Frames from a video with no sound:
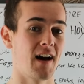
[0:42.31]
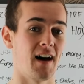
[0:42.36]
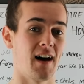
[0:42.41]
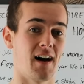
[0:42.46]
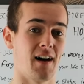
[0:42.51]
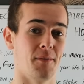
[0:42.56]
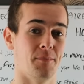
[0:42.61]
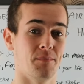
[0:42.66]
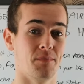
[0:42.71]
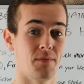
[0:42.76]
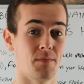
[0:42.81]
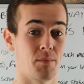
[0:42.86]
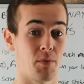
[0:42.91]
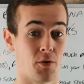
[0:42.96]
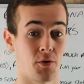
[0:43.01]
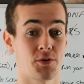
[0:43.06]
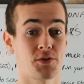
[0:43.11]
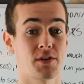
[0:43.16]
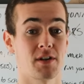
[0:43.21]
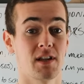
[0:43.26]
Um,
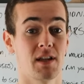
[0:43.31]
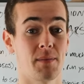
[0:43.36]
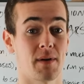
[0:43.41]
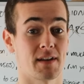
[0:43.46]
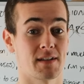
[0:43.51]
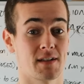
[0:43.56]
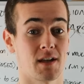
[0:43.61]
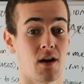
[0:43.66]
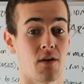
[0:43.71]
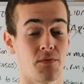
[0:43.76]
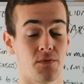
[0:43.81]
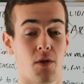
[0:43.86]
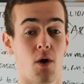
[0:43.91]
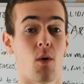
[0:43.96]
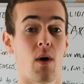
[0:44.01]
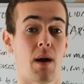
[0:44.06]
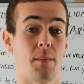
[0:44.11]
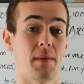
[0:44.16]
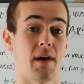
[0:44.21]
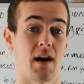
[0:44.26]
personally, myself,
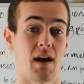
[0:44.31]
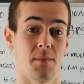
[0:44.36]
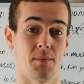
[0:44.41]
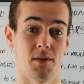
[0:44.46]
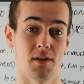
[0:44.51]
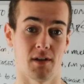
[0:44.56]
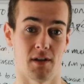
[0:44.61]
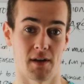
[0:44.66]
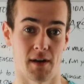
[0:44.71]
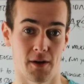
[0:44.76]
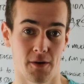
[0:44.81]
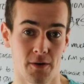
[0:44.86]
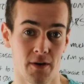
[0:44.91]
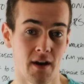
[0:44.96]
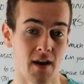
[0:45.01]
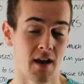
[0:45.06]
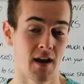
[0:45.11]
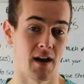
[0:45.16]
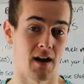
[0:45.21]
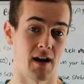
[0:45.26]
no, I'm not a millionaire.